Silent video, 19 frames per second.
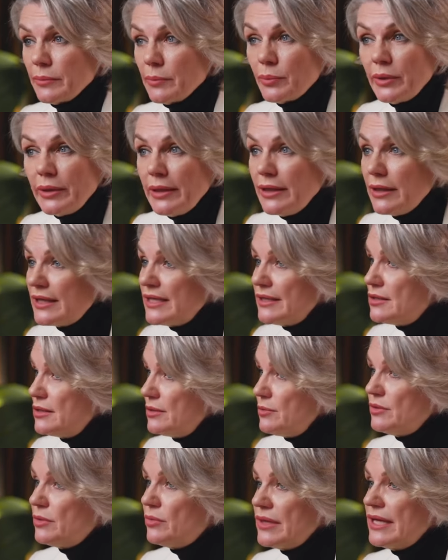But the
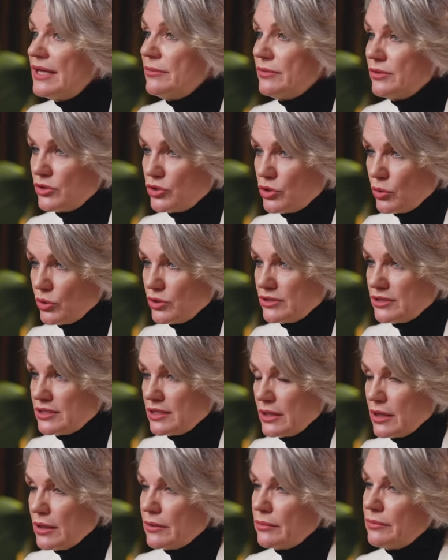customer will have a choice
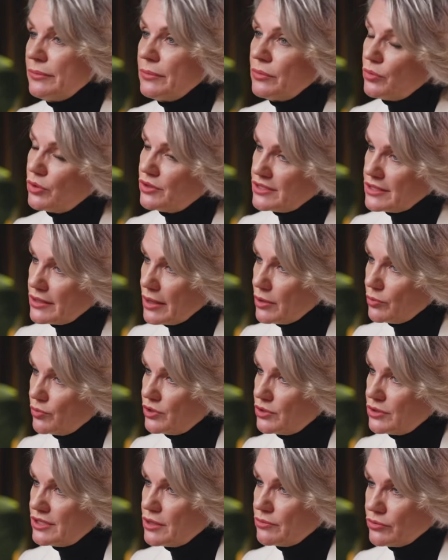here. What does he
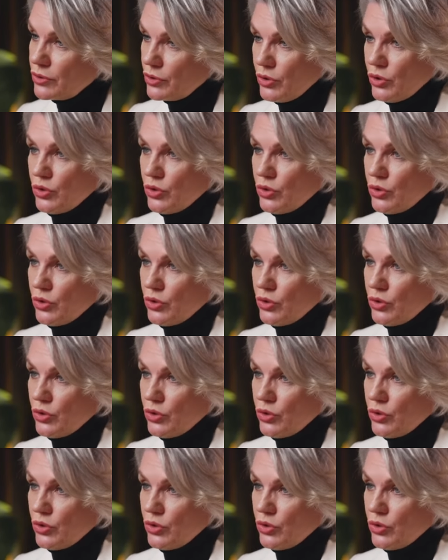want after